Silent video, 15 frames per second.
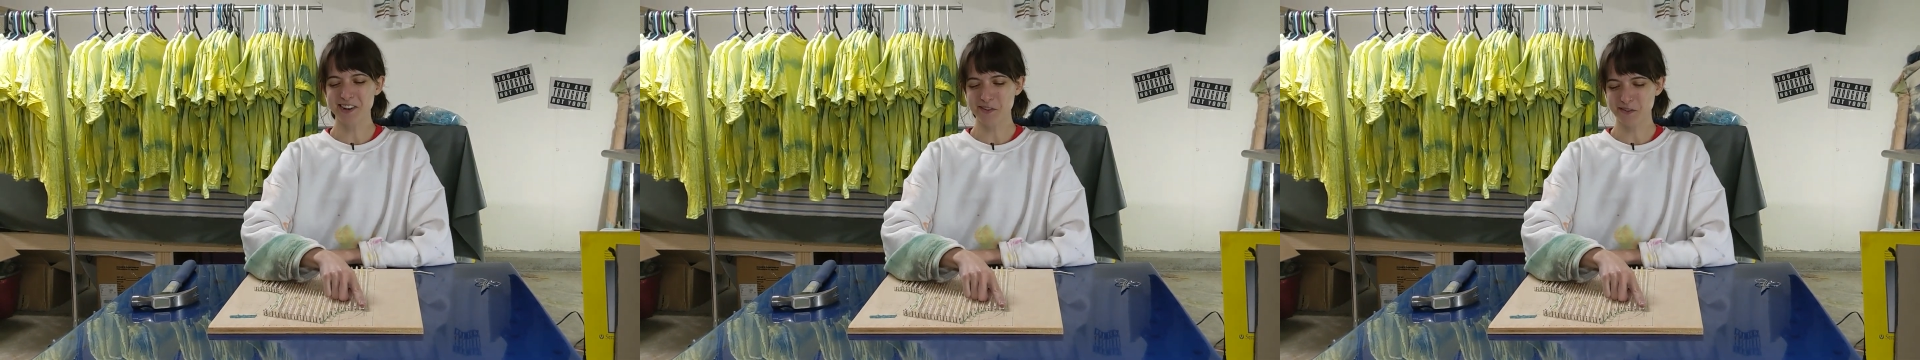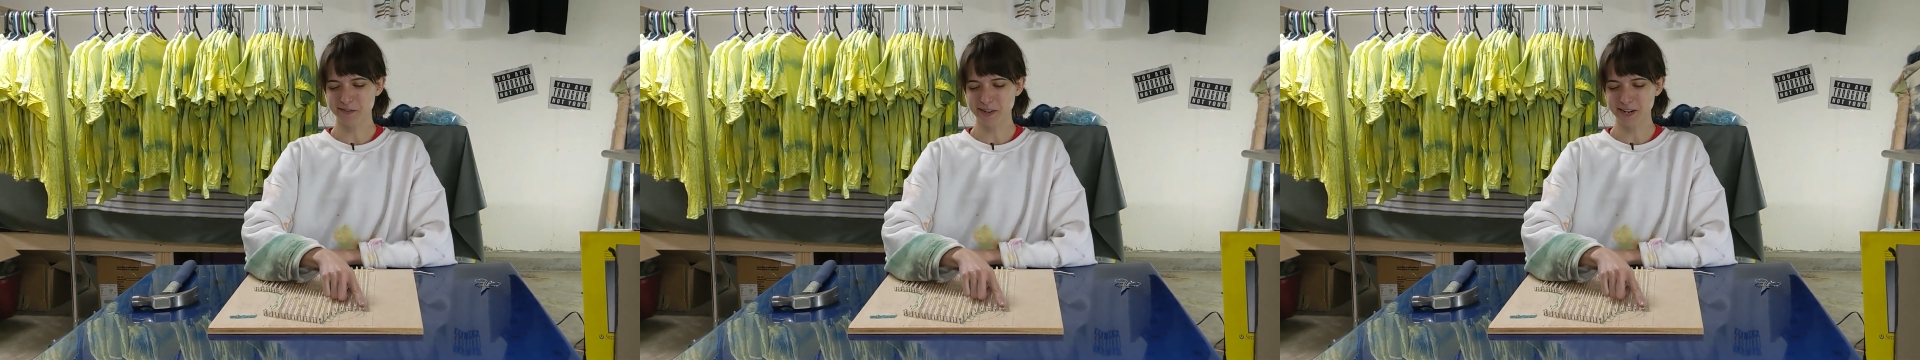
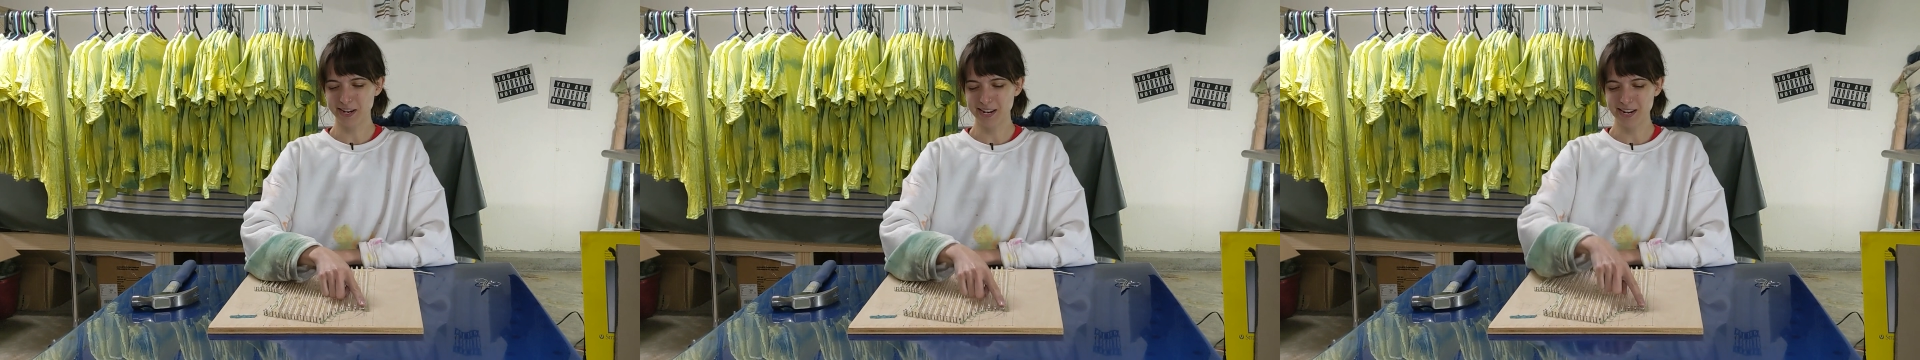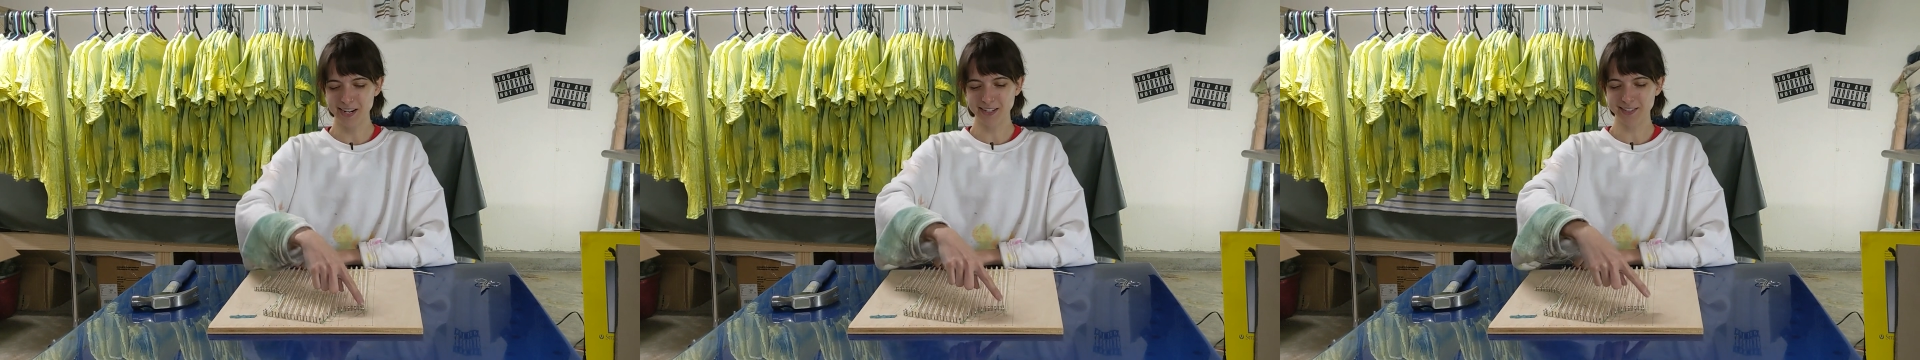over
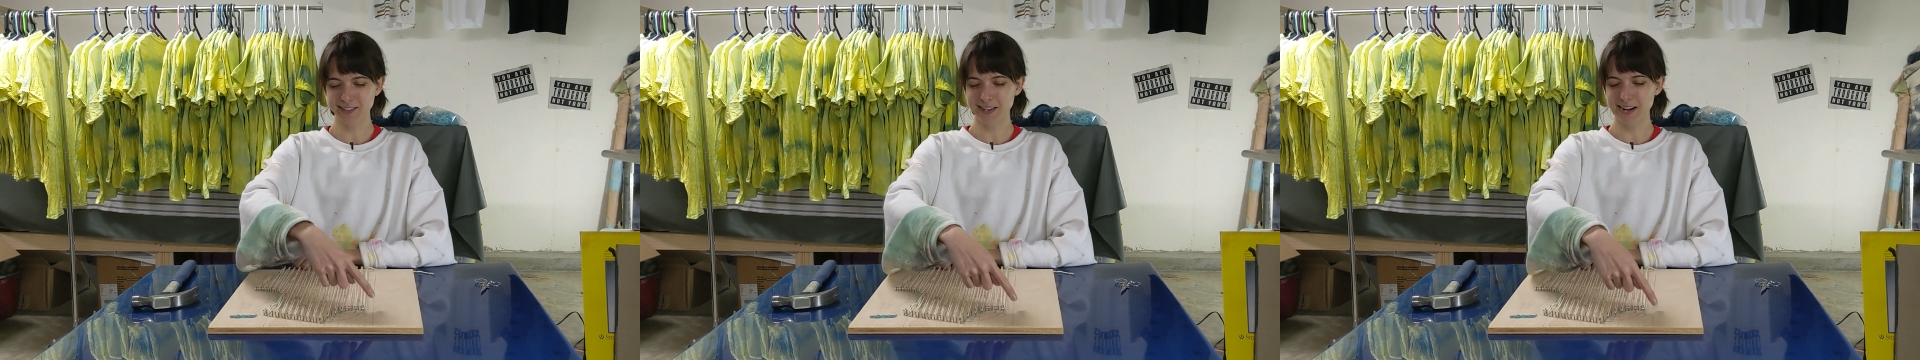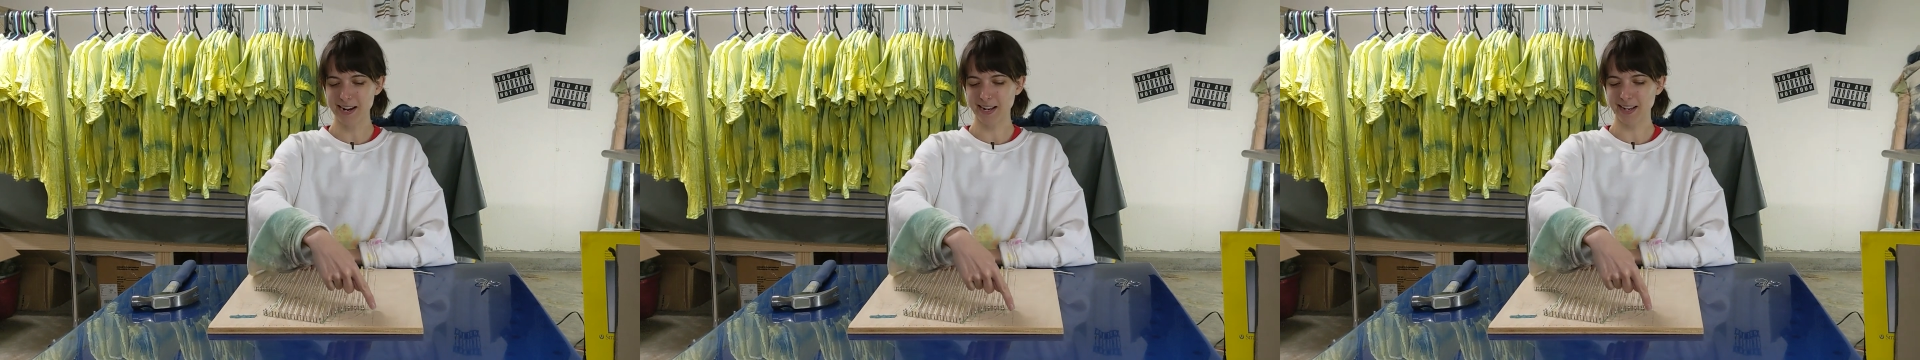here so
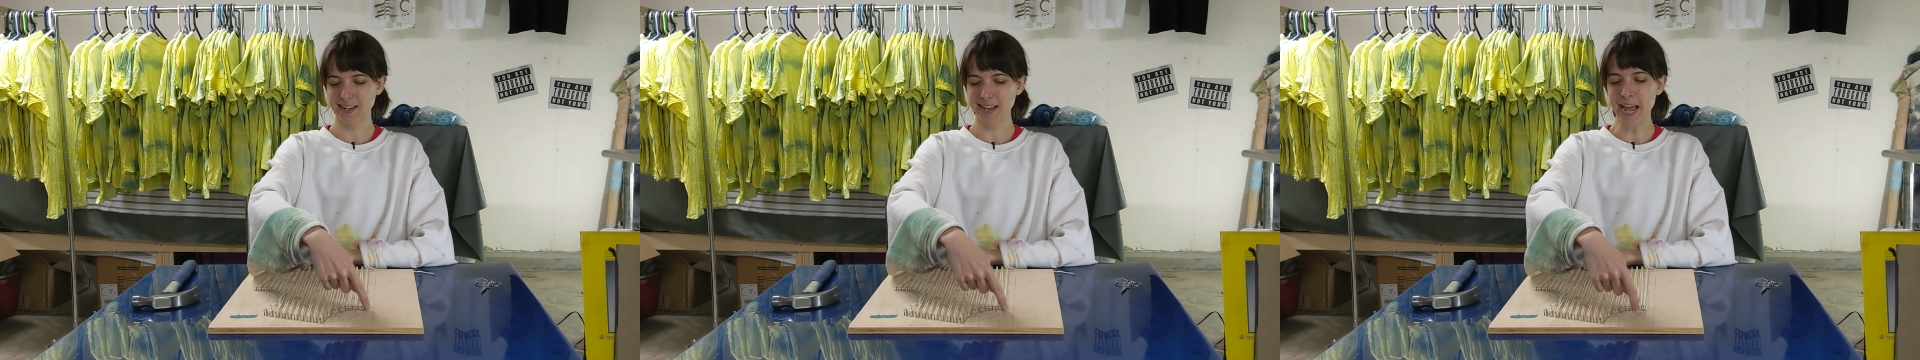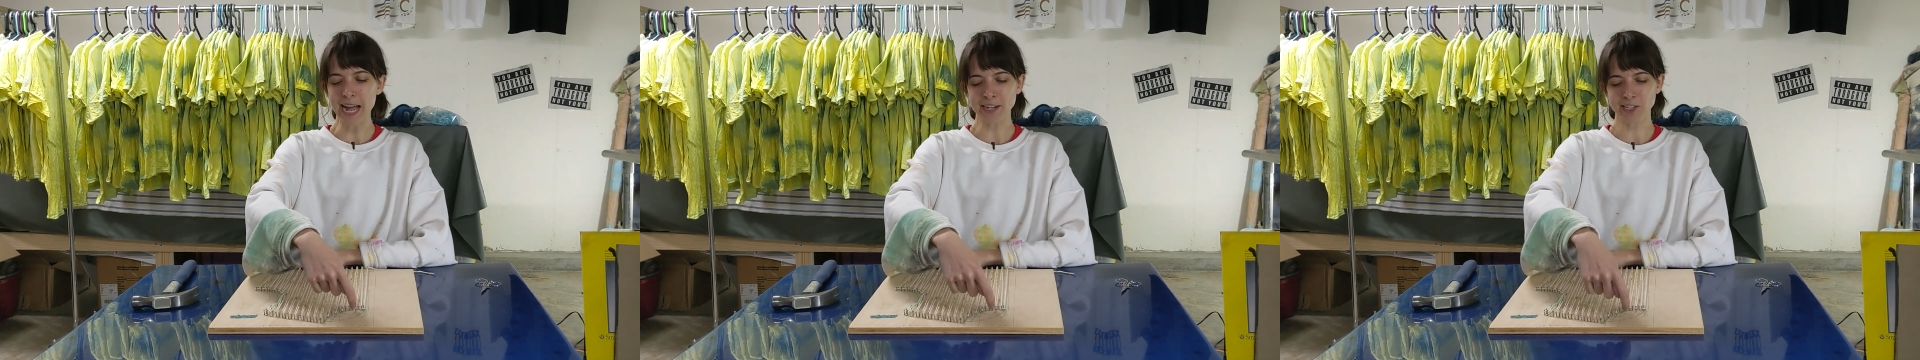that I could
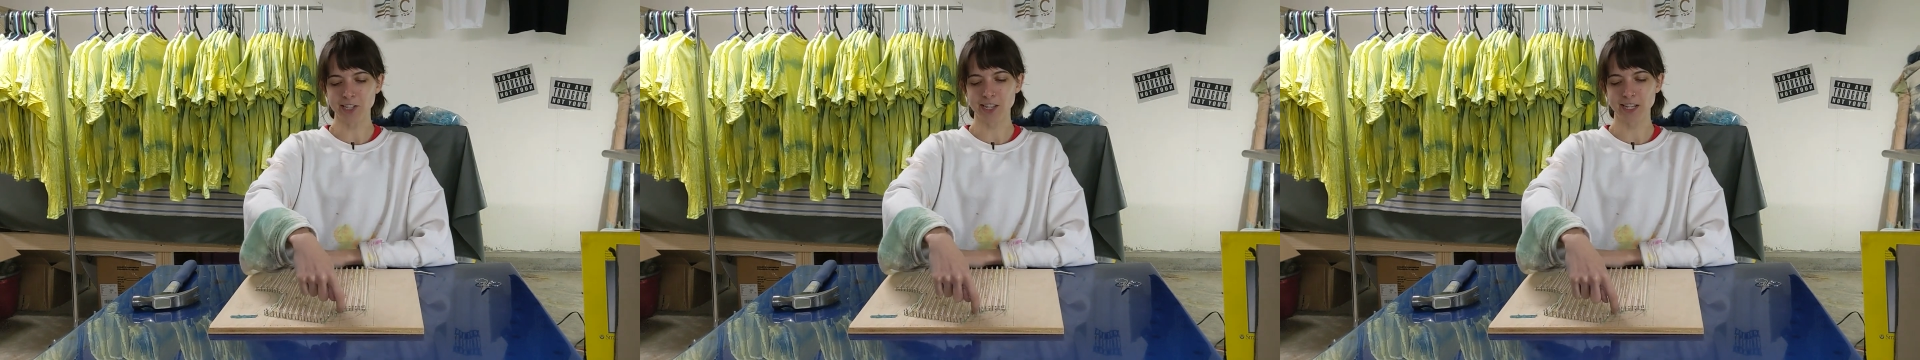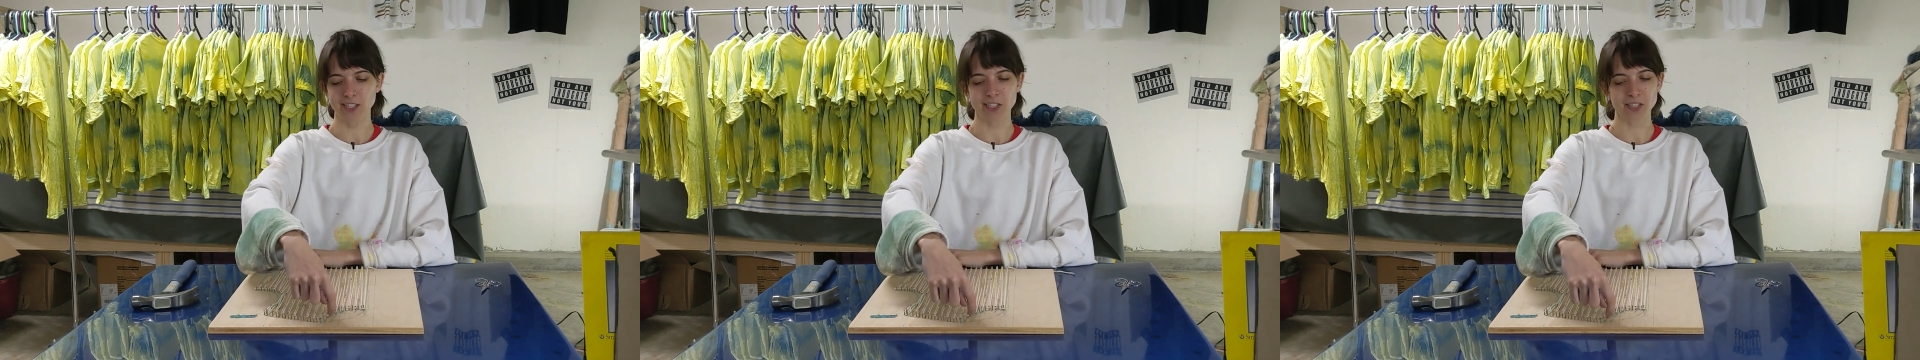catch
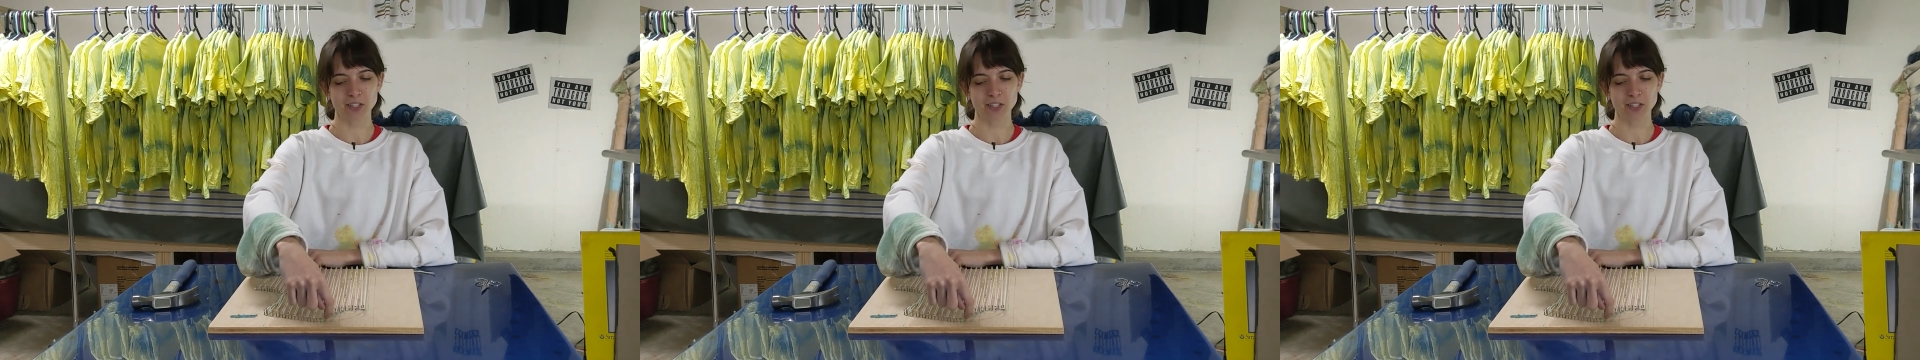this